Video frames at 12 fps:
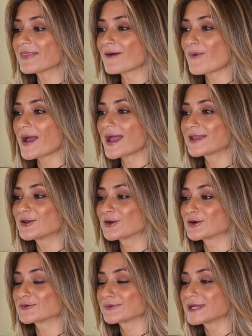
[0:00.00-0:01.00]
by the
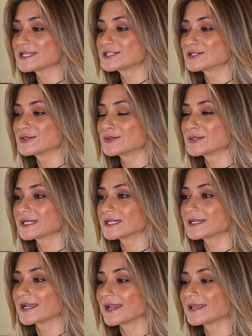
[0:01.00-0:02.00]
way, you're
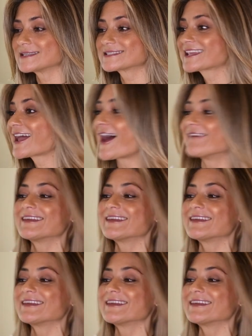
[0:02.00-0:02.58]
redoing and is